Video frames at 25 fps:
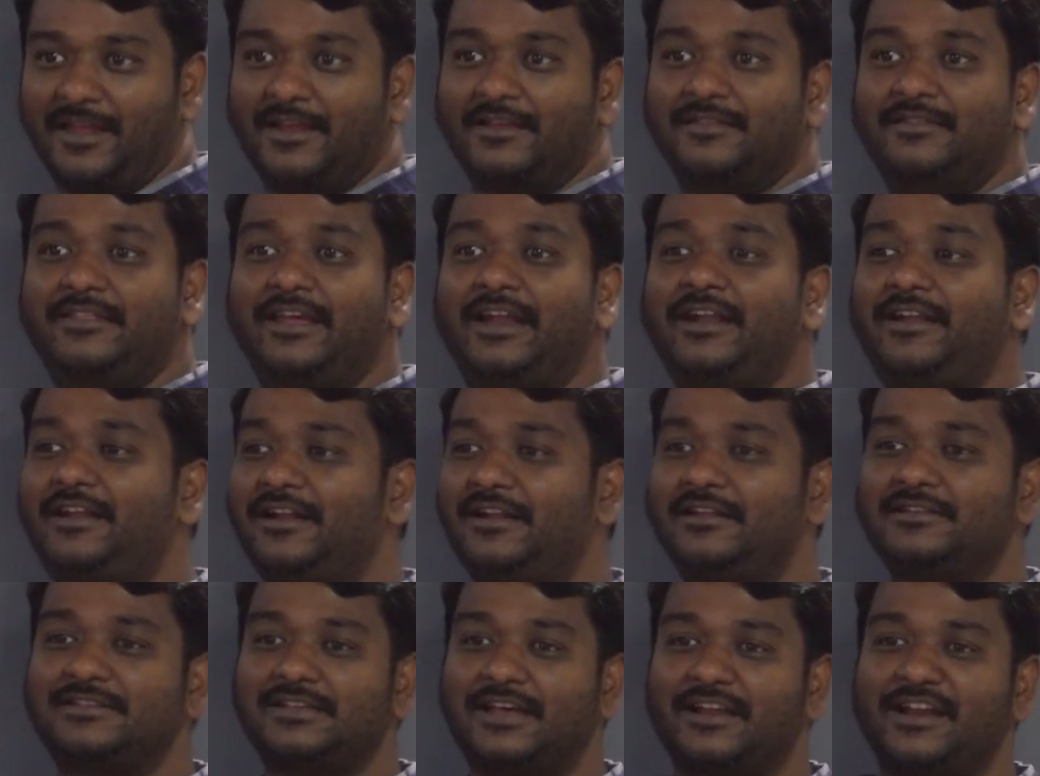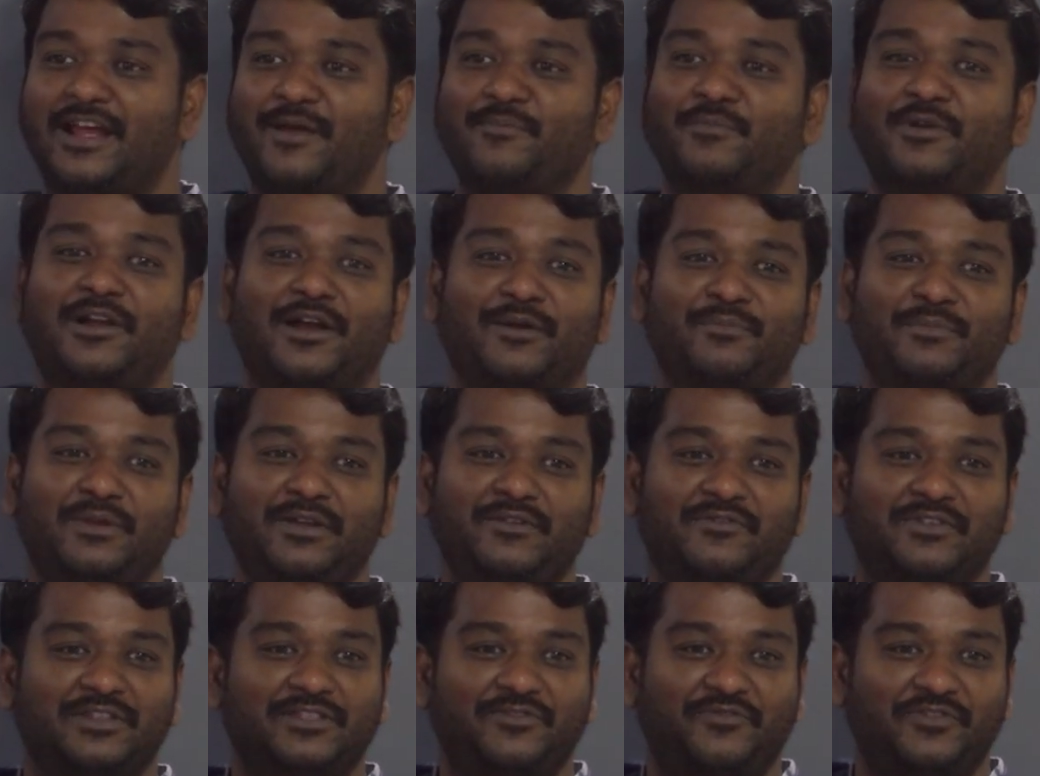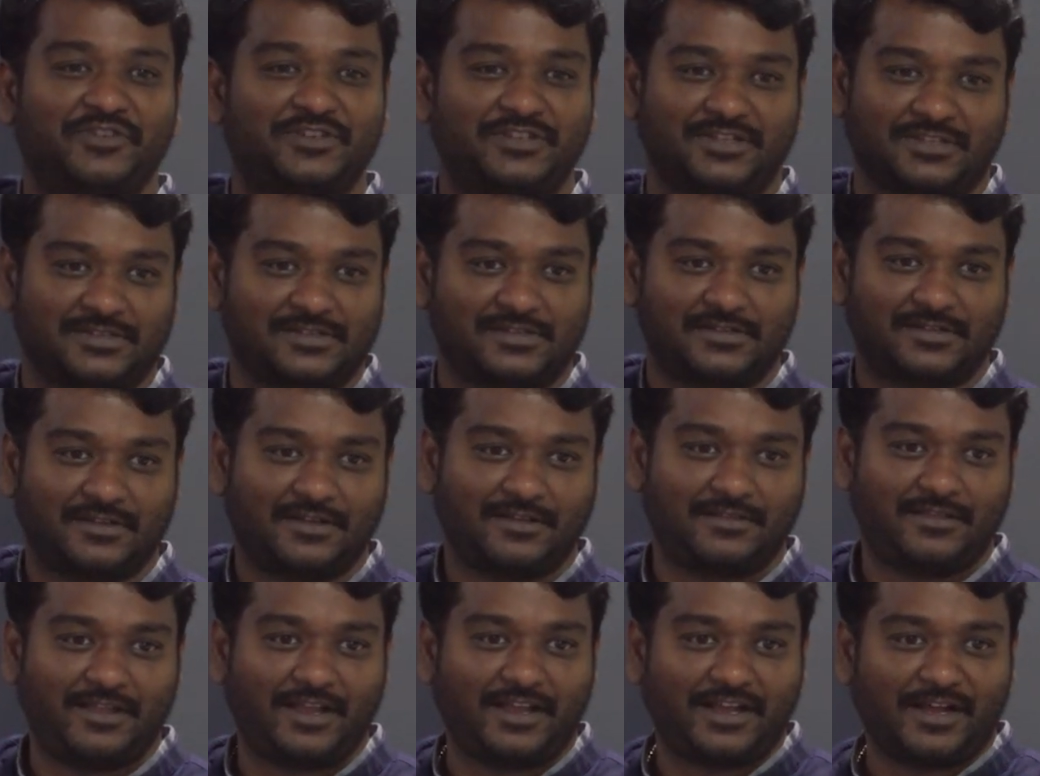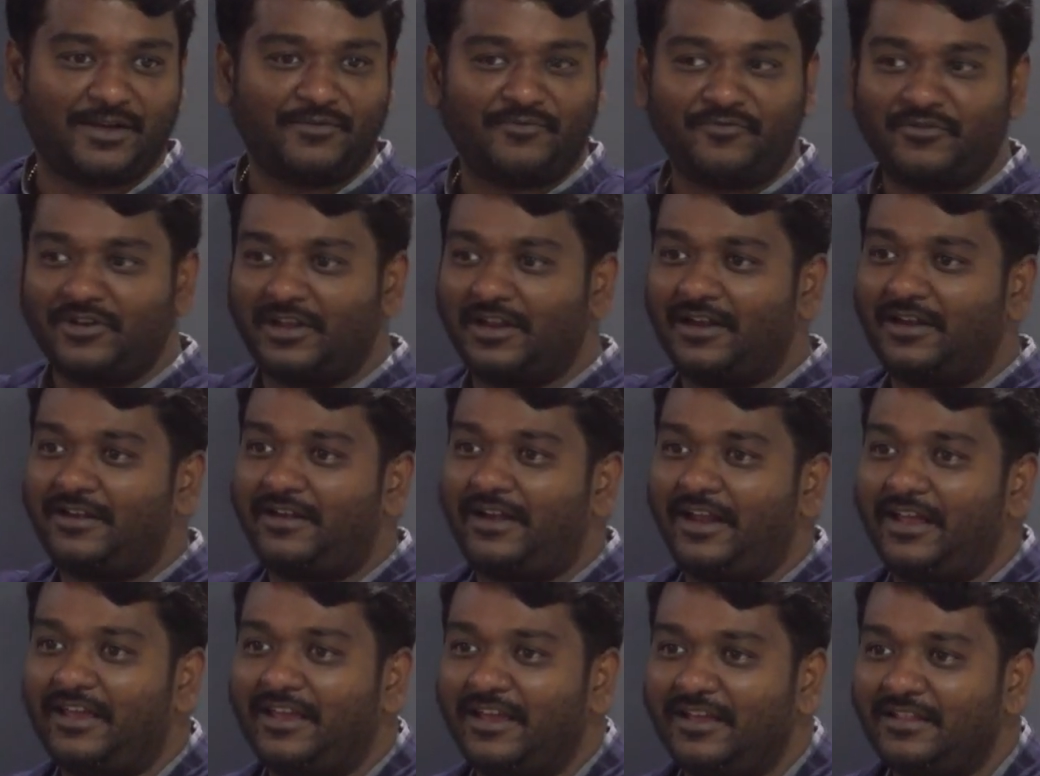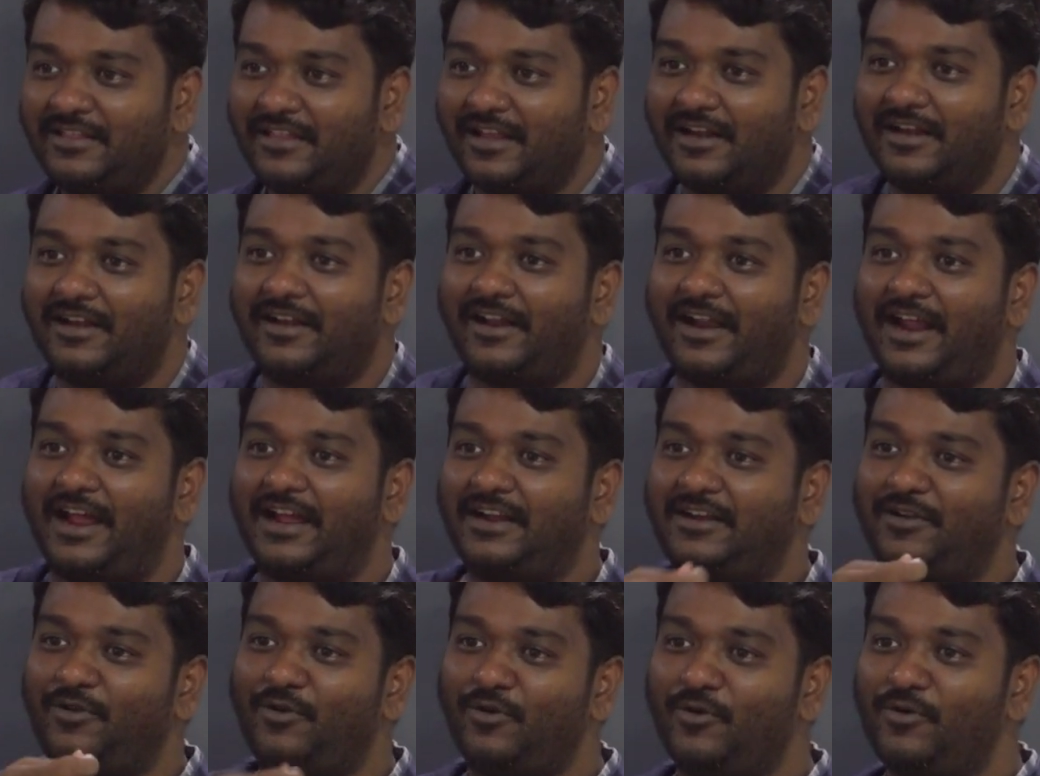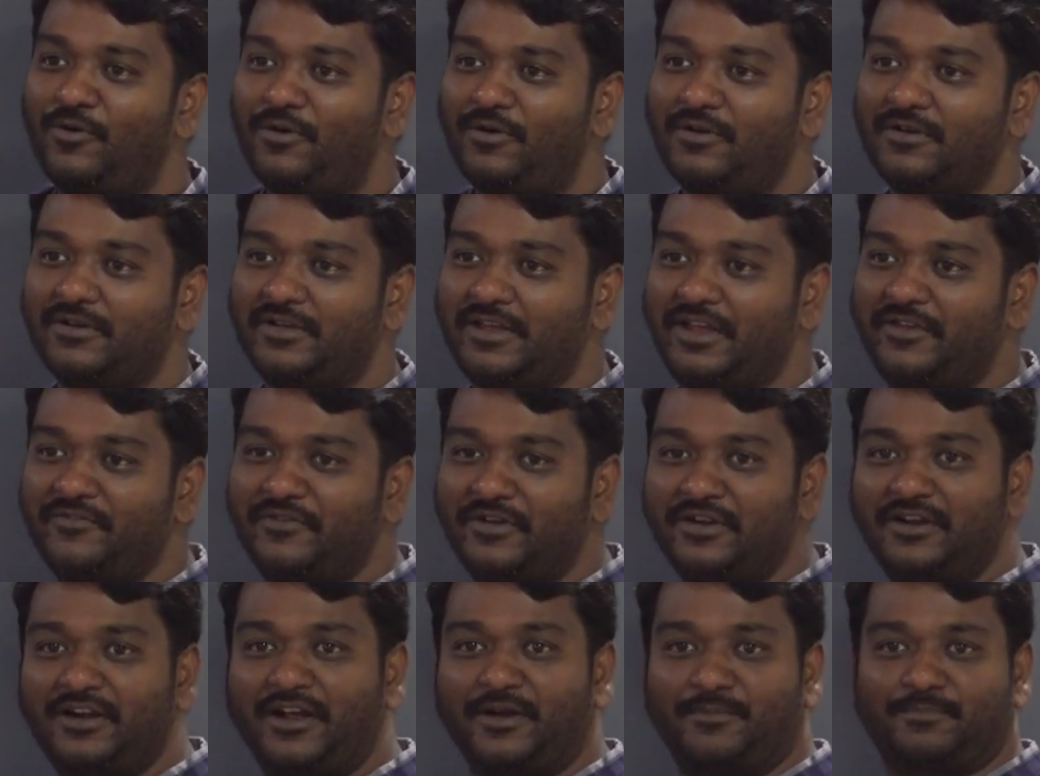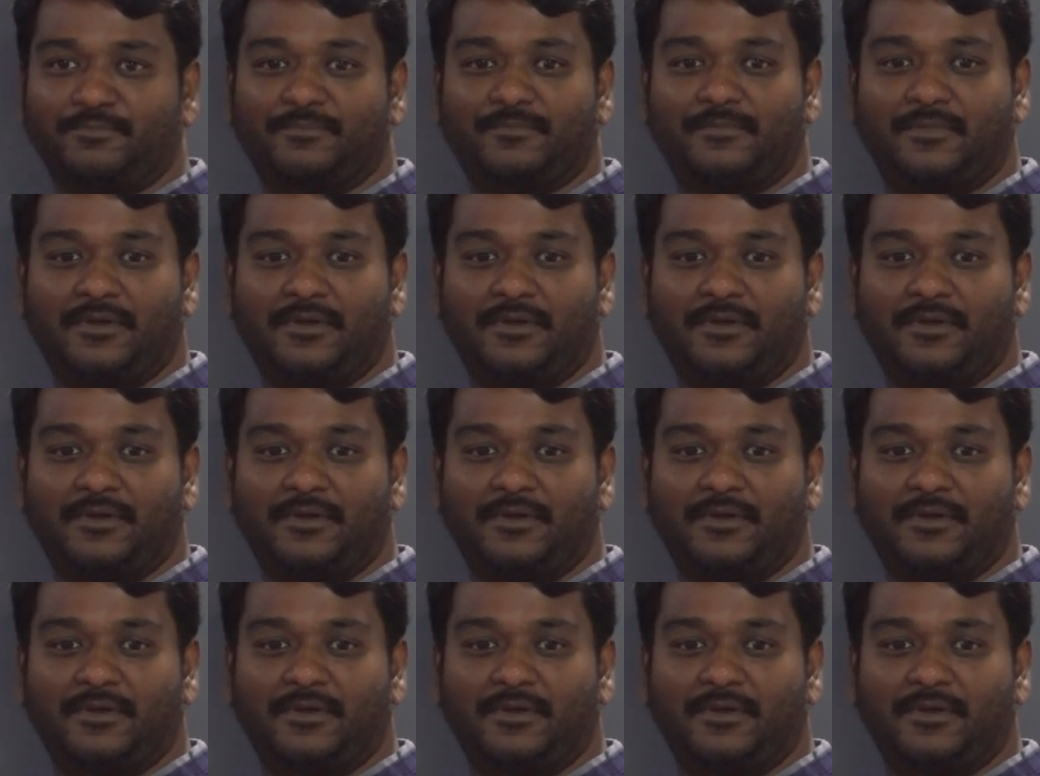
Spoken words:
They tell, sir, I am coming with fishes. They come while taking, they'll drag, go, give and come.